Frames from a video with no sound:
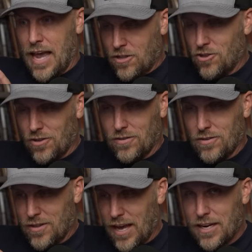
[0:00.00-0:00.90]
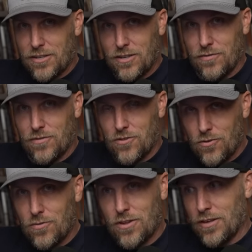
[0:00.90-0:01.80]
ancient site of
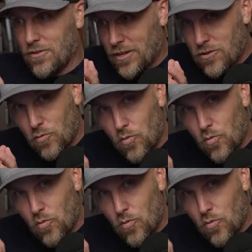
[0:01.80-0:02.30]
Susa sits